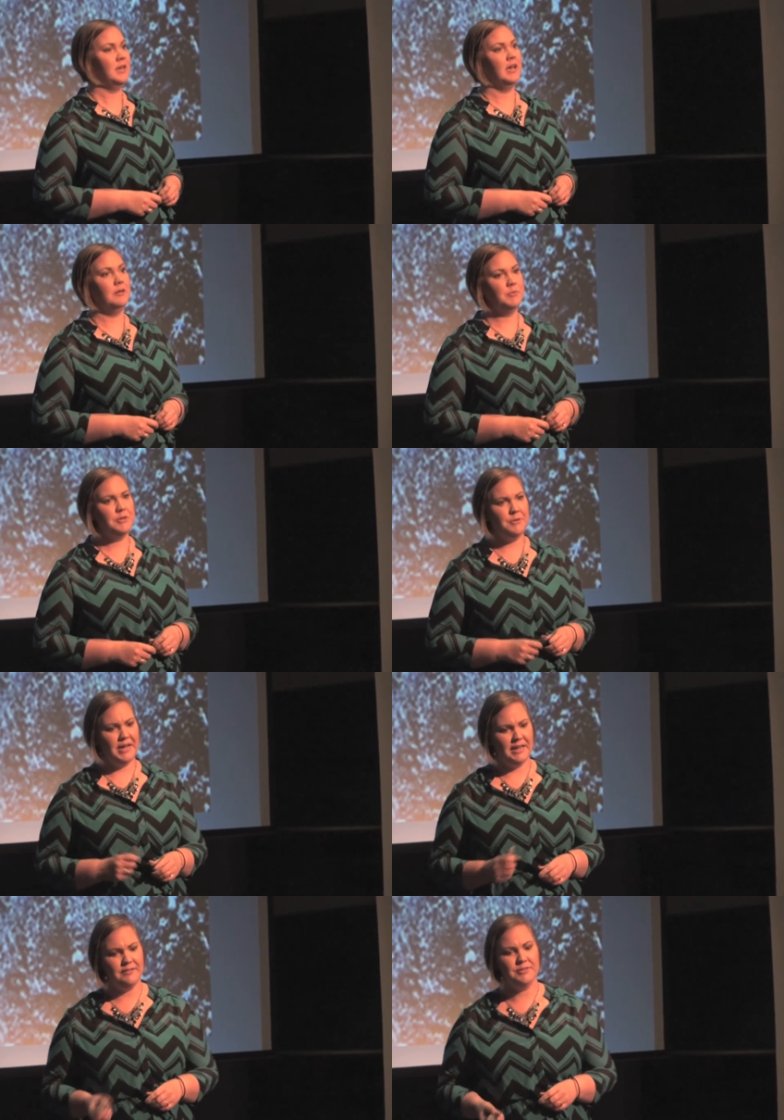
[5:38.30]
And when you
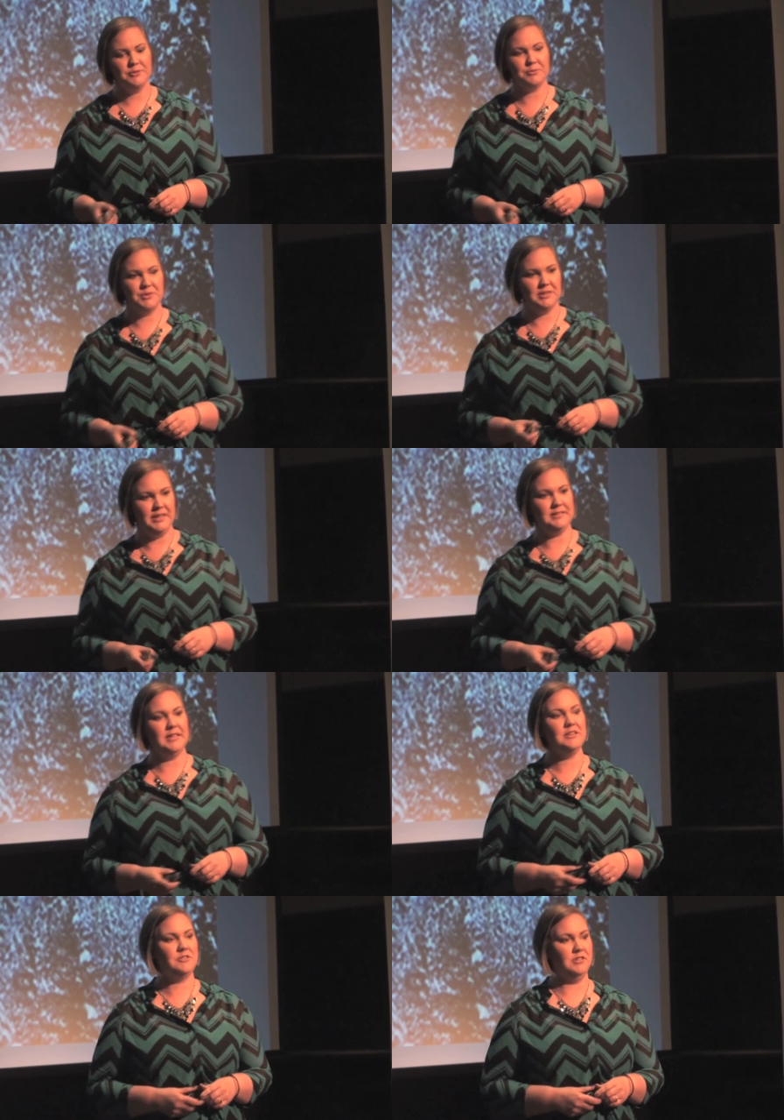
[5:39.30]
have those
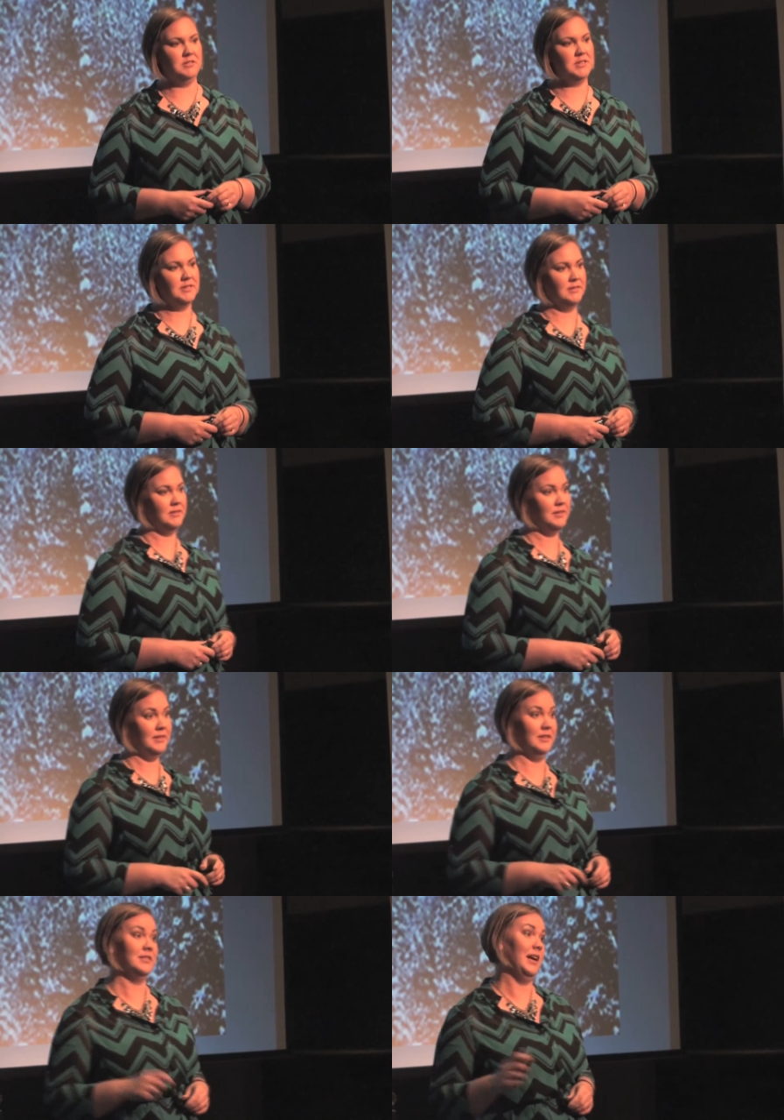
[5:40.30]
realizations
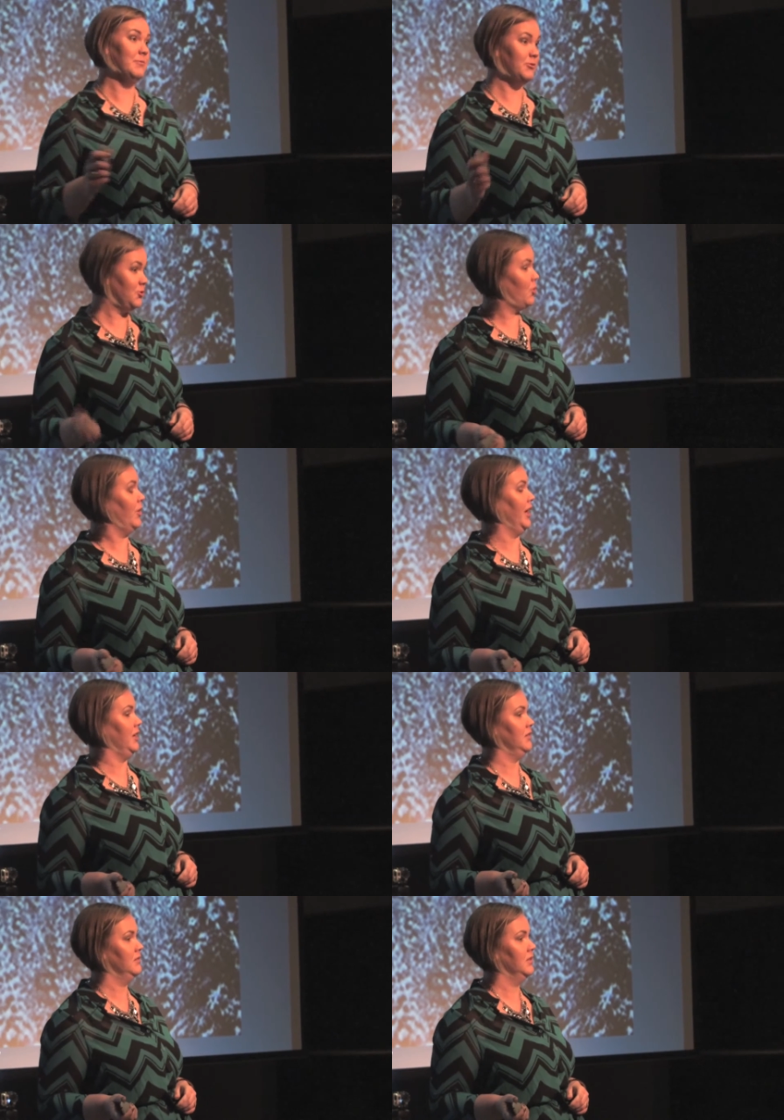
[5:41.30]
in time of
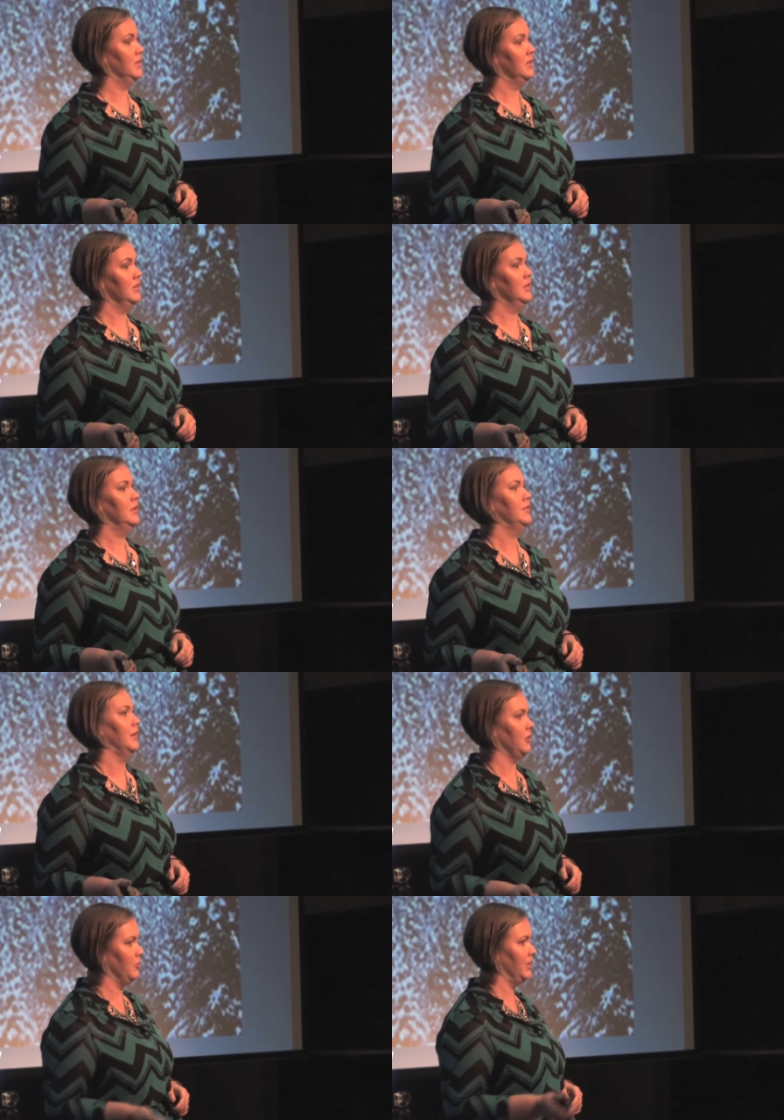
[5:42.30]
joy
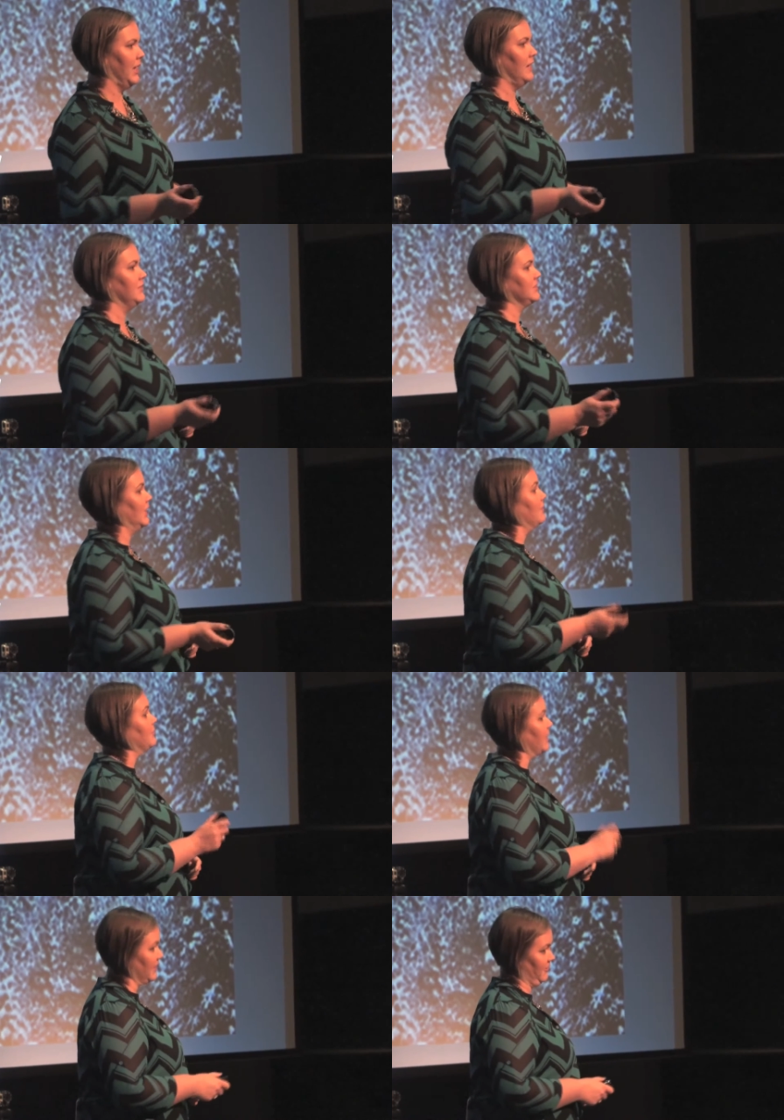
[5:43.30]
that you would have in time
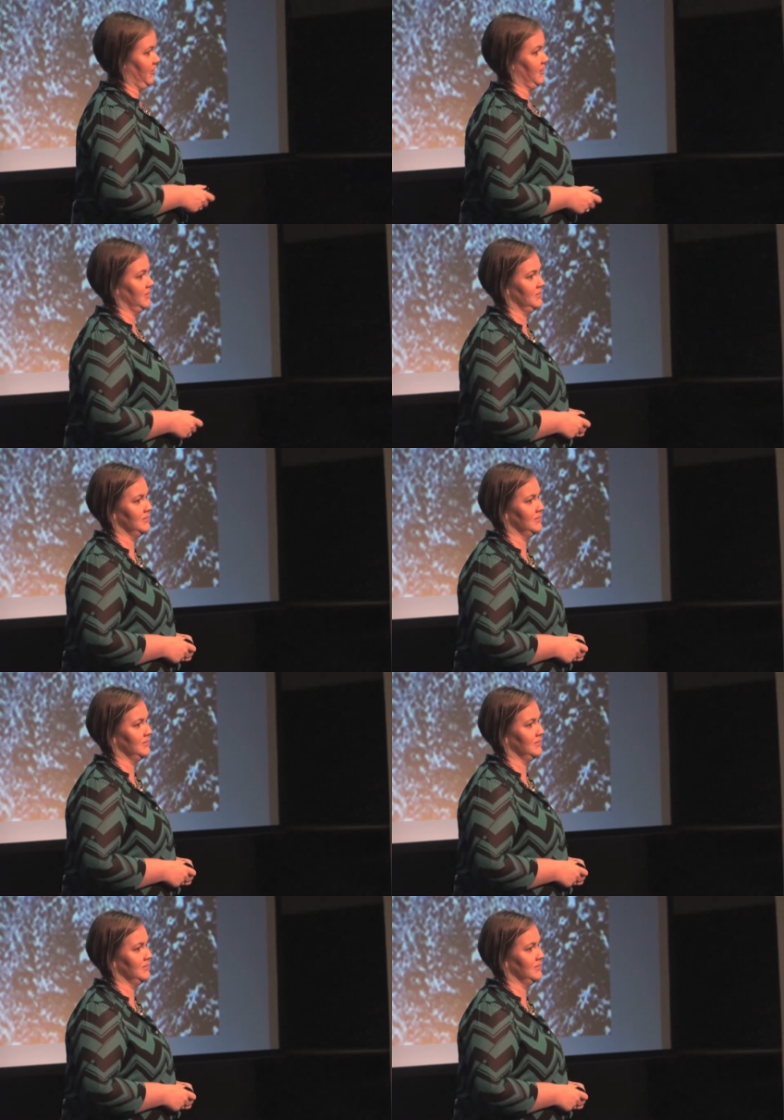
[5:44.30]
of anger,